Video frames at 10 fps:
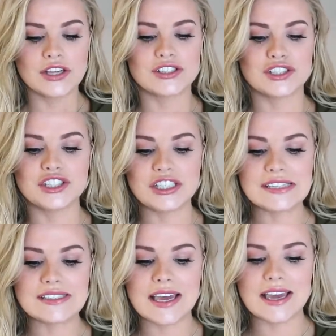So she
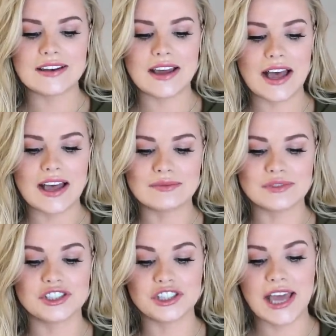
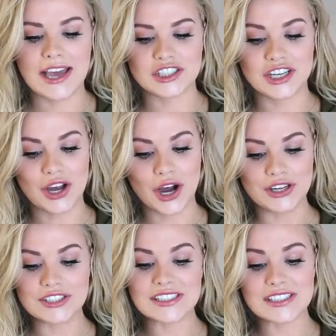said she actually
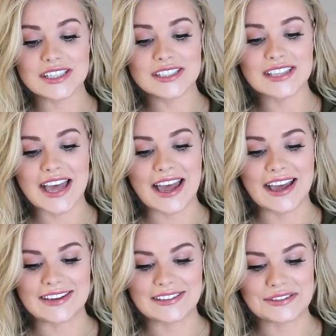owns this
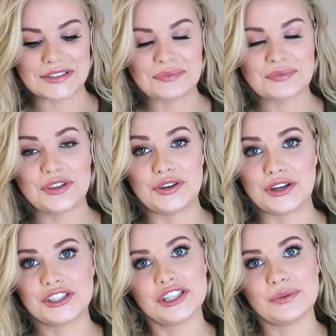and, you
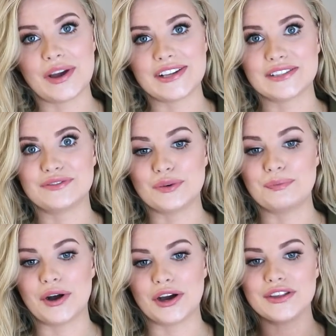know, she wears it for
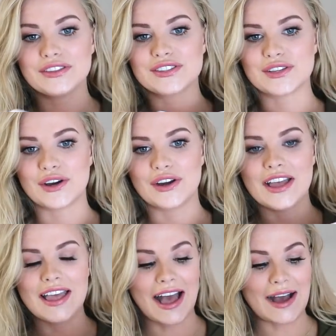both. So
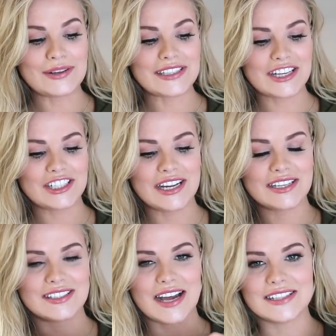I was actually
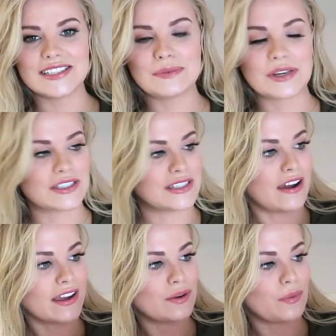excited because
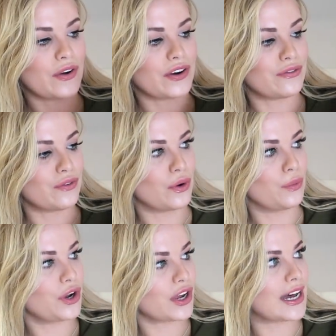now I can wear it for
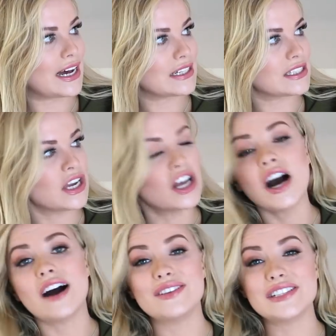workouts.
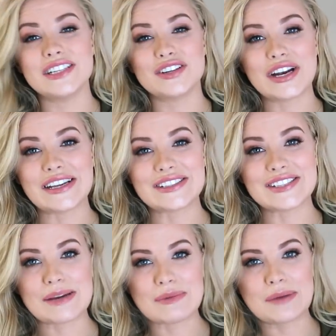Obviously not in
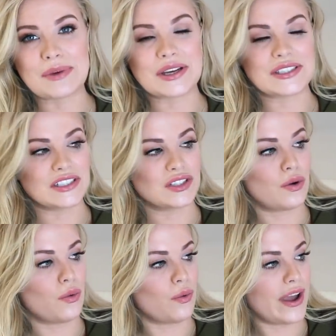summer because it's
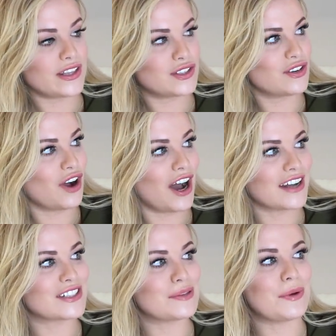way too
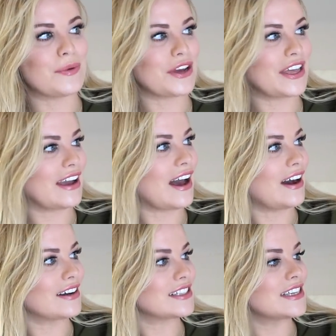hot to be working
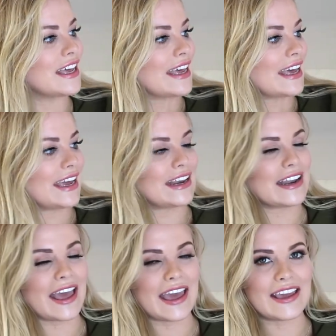out
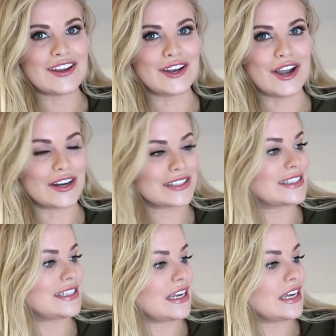in a long
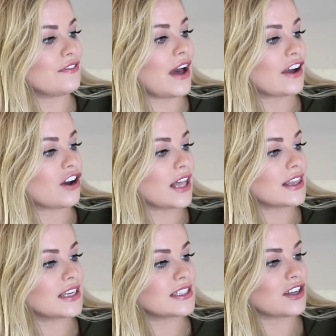sleeve. I
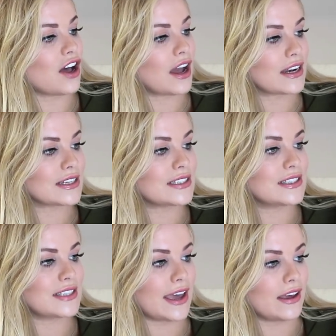got this on
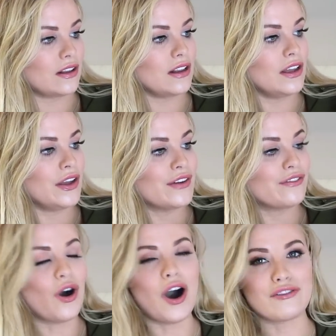sale
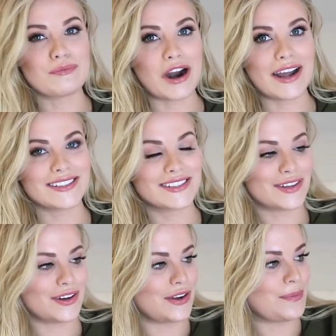for half price,
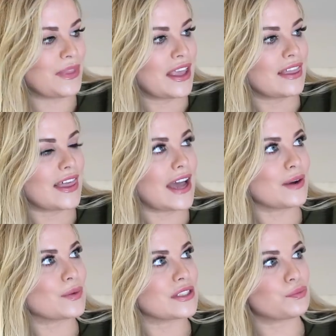so
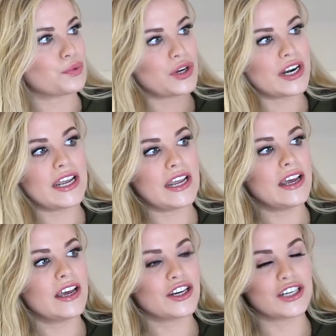that was pretty
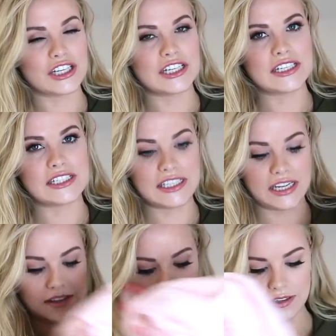good
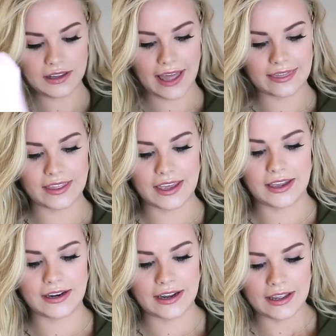deal. And
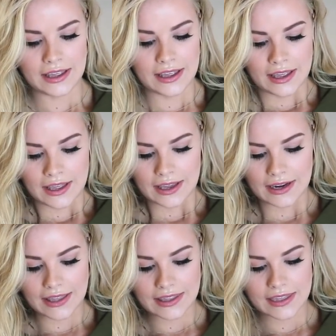then
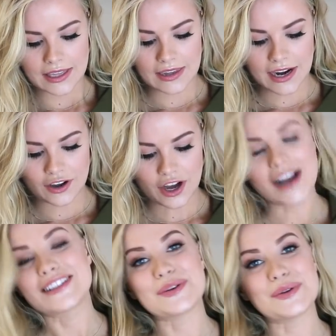another thing that I
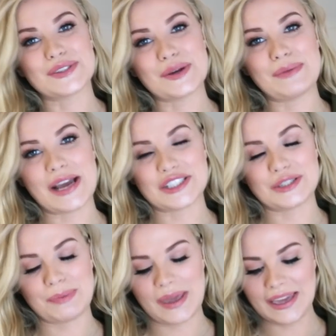got, also
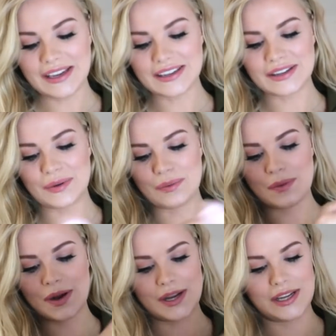blush pink,
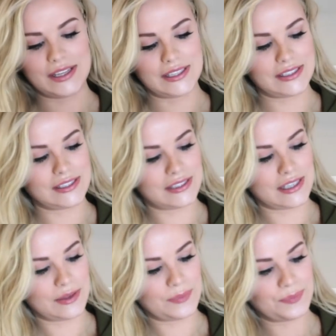was
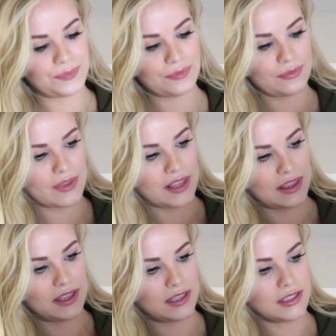
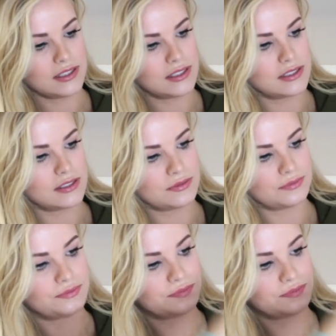this.